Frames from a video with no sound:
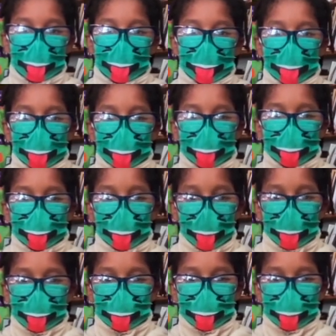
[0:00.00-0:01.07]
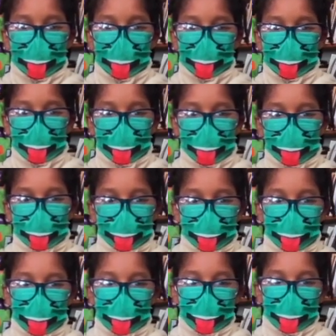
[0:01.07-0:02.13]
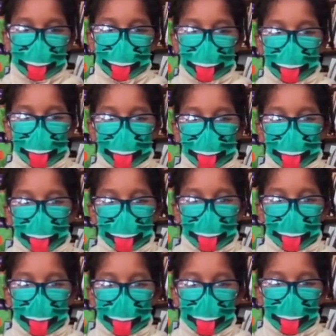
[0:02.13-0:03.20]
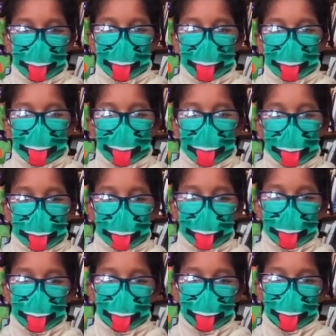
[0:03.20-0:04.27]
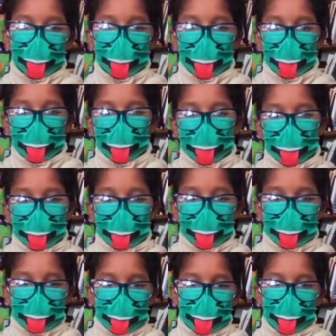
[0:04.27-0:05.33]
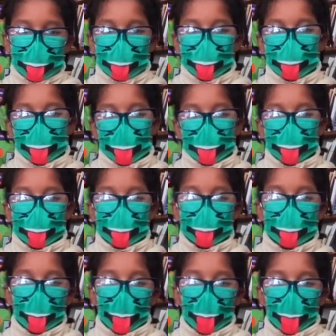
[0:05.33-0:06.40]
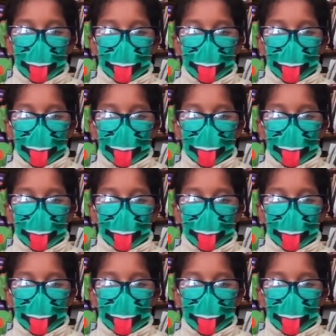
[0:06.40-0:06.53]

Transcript: Respect, integrity, and doing our best will prepare us for college and show others that we care.